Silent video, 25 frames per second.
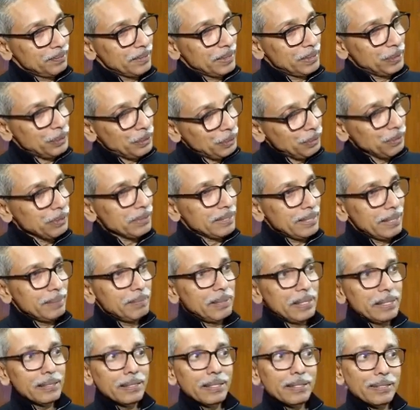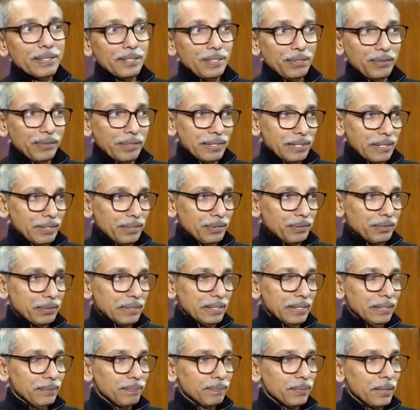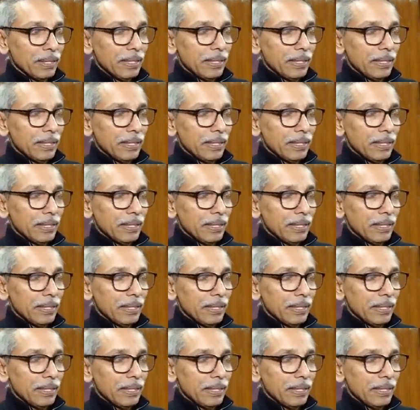use them in the CUET UG.